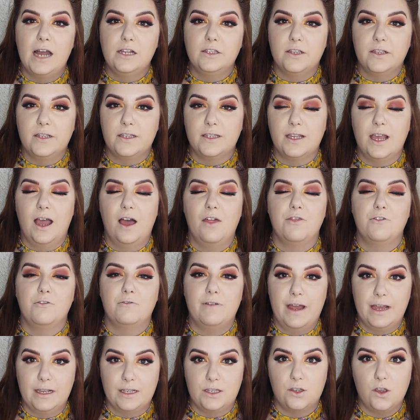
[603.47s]
to set the
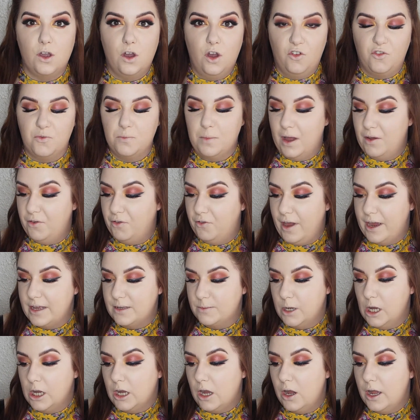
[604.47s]
rest of my face, I'm
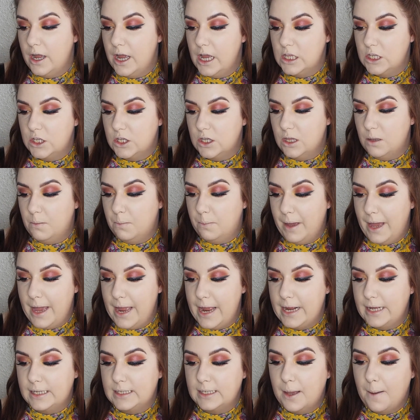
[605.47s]
going to go into the
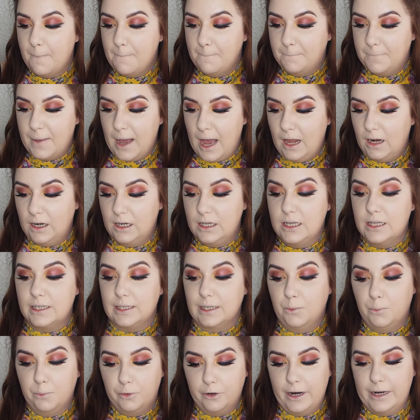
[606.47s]
Baked, Balance
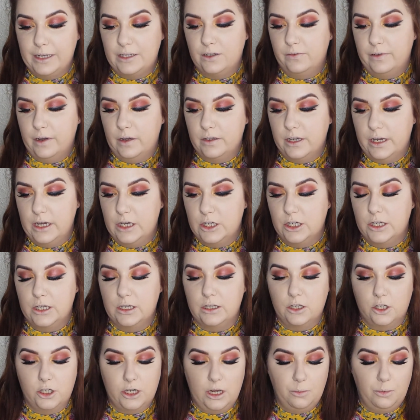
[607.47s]
and Brighten foundation in
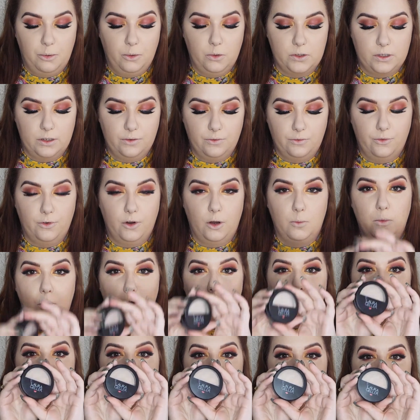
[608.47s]
the shade Porcelain from
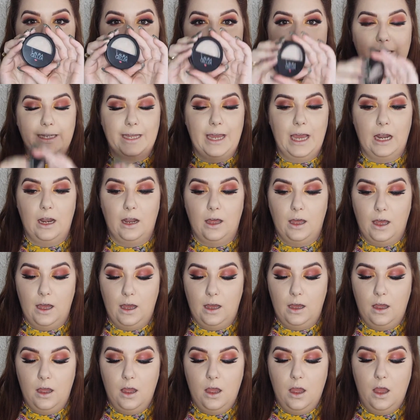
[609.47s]
Laura
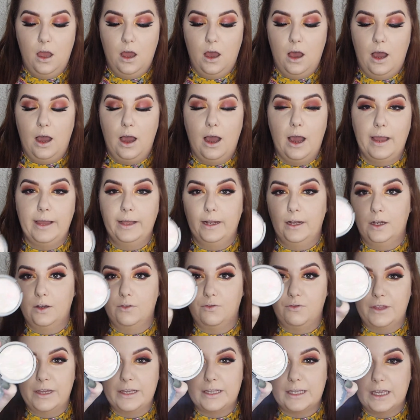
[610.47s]
Geller. I love
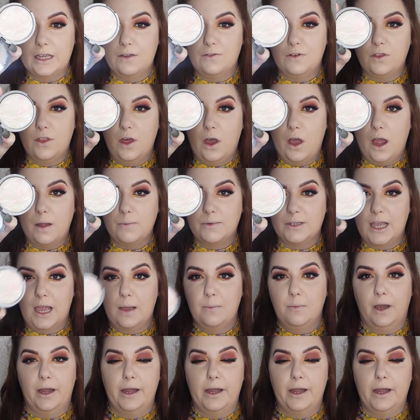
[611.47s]
this. Even though I'm setting my